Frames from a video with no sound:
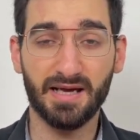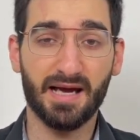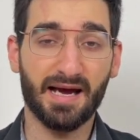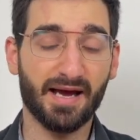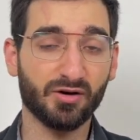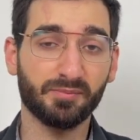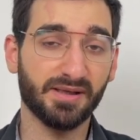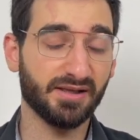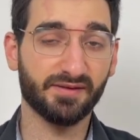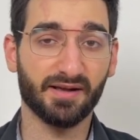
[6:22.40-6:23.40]
I don't
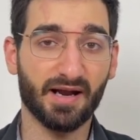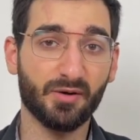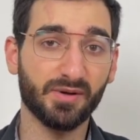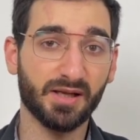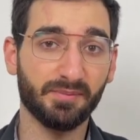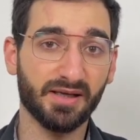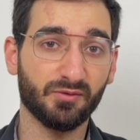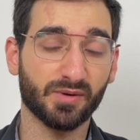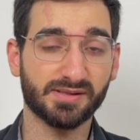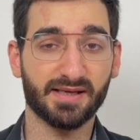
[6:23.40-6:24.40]
believe that. I really believe
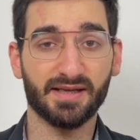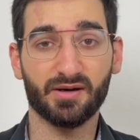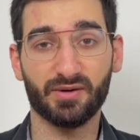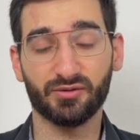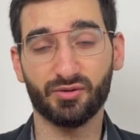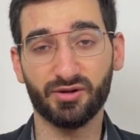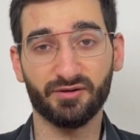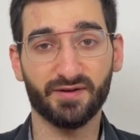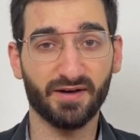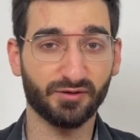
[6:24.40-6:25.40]
once they hit around
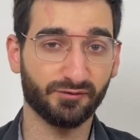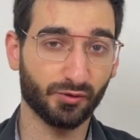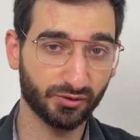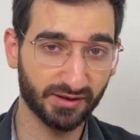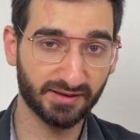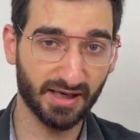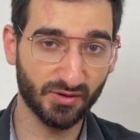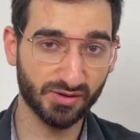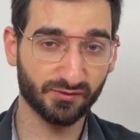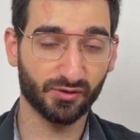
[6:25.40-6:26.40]
35 to 40,000
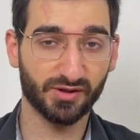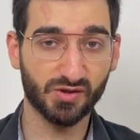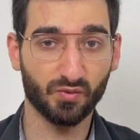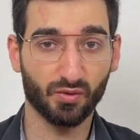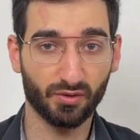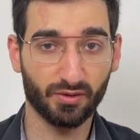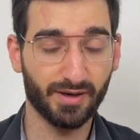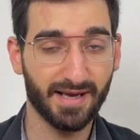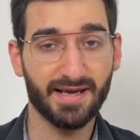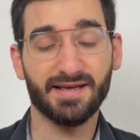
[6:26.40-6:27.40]
for this quarter,
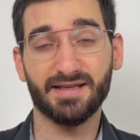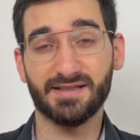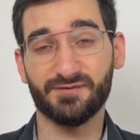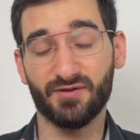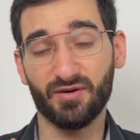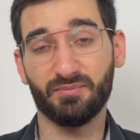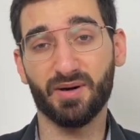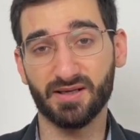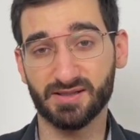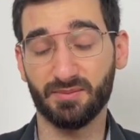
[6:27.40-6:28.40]
it's very
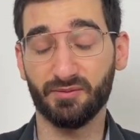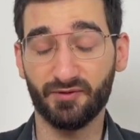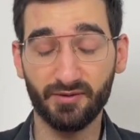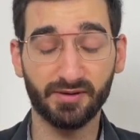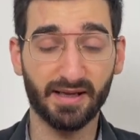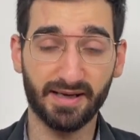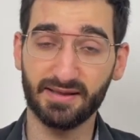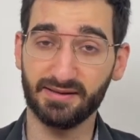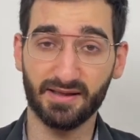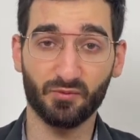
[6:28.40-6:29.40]
possible, very likely
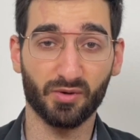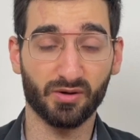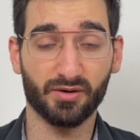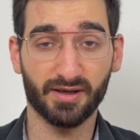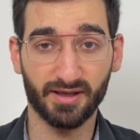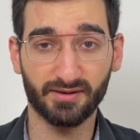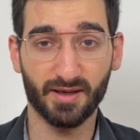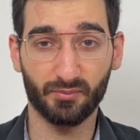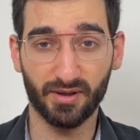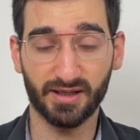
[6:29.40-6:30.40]
that we're going to hit that
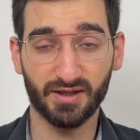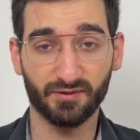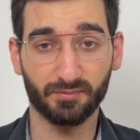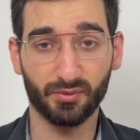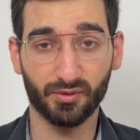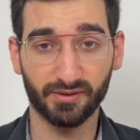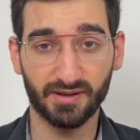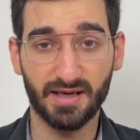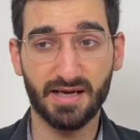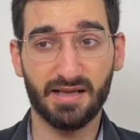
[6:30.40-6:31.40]
break-even point.
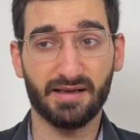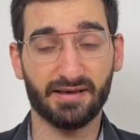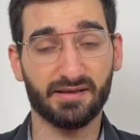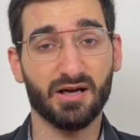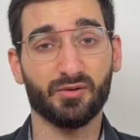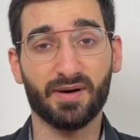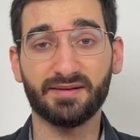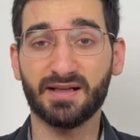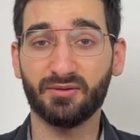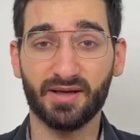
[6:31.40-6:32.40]
Like right
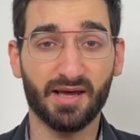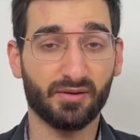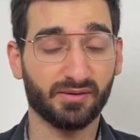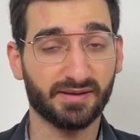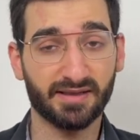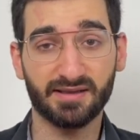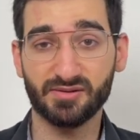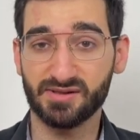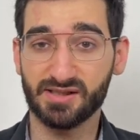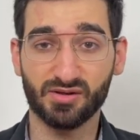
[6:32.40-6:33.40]
now they had around
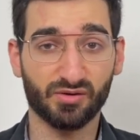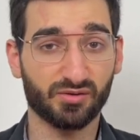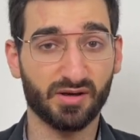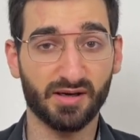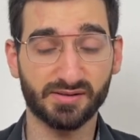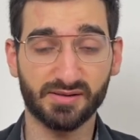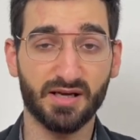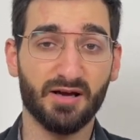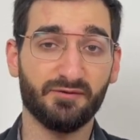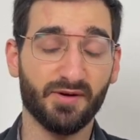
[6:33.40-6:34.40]
9,600 cars.
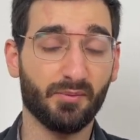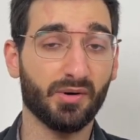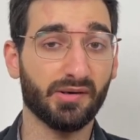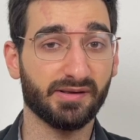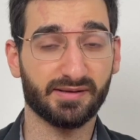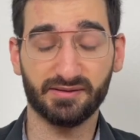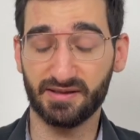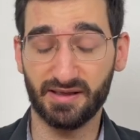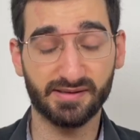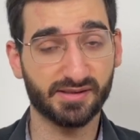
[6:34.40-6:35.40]
February,
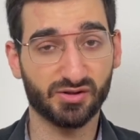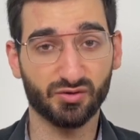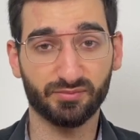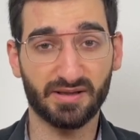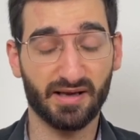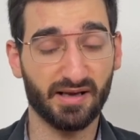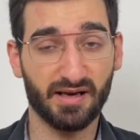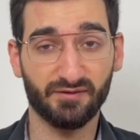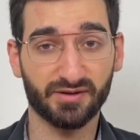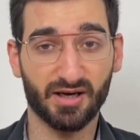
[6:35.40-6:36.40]
let's assume
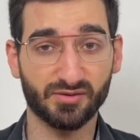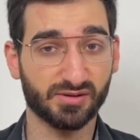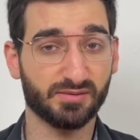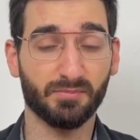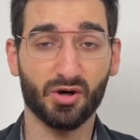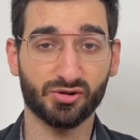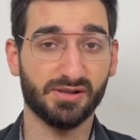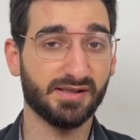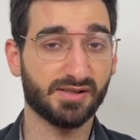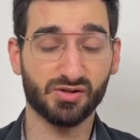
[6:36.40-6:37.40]
11,000. March,
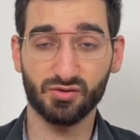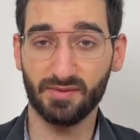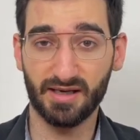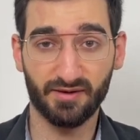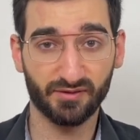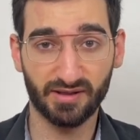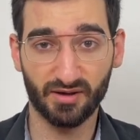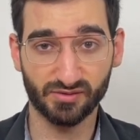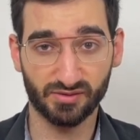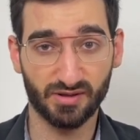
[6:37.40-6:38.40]
let's assume
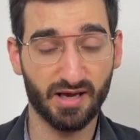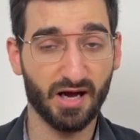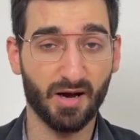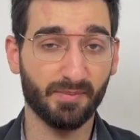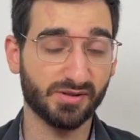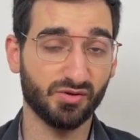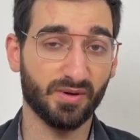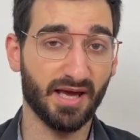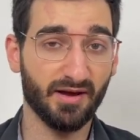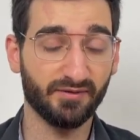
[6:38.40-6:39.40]
11,000. How much do we
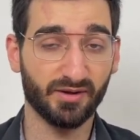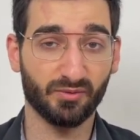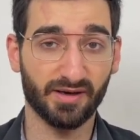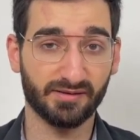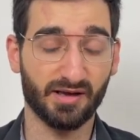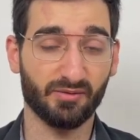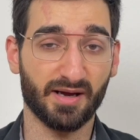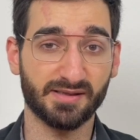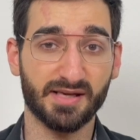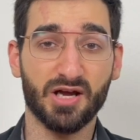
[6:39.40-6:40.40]
have then right now,
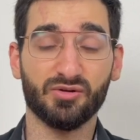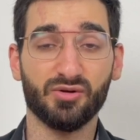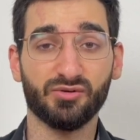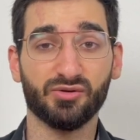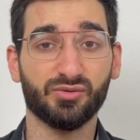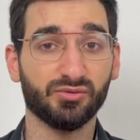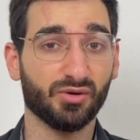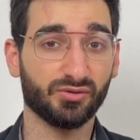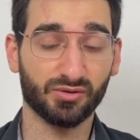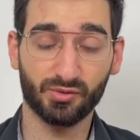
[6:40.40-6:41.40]
guys? 32,
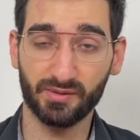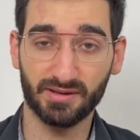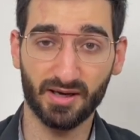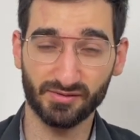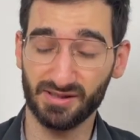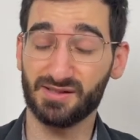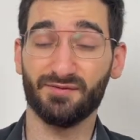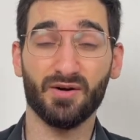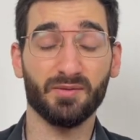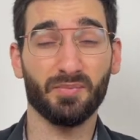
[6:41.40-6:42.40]
33,000. It's
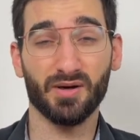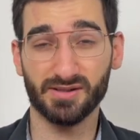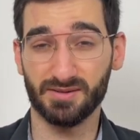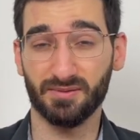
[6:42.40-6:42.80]
very possible.